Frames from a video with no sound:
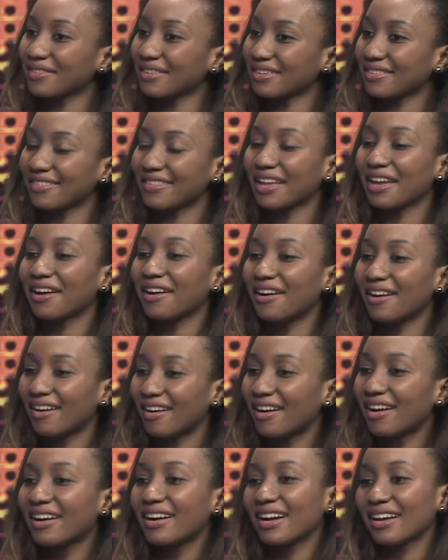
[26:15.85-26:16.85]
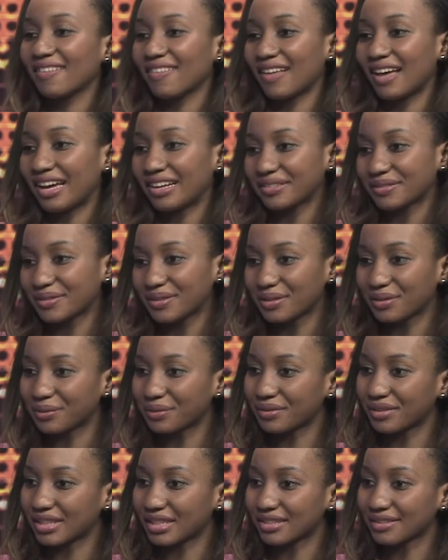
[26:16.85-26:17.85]
because there are a lot of
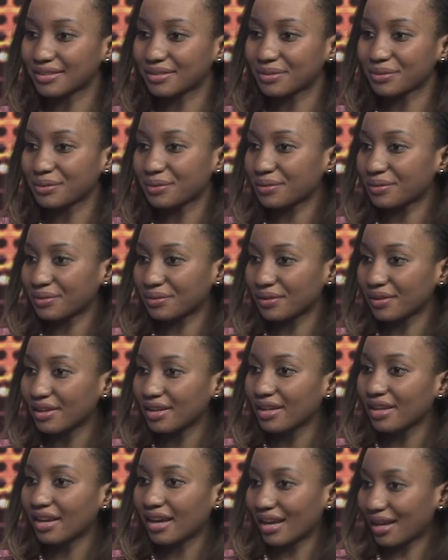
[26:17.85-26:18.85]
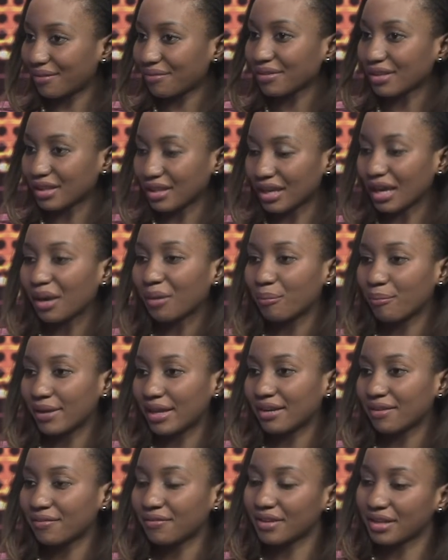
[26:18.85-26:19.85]
students who haven't yet
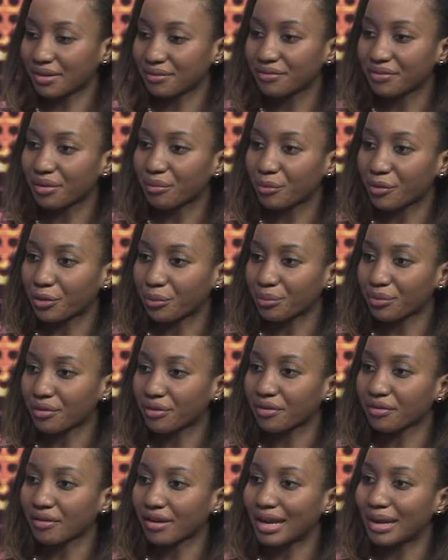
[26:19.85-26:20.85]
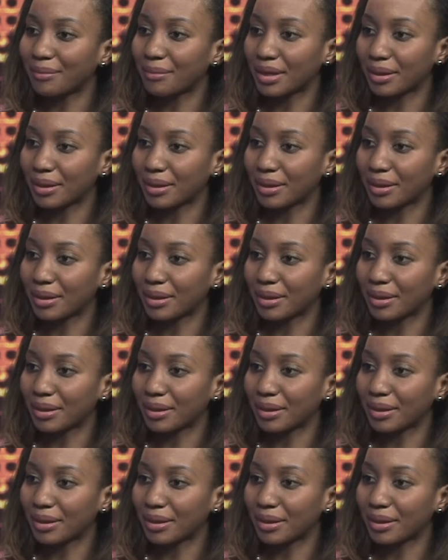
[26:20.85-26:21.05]
benefited from our program,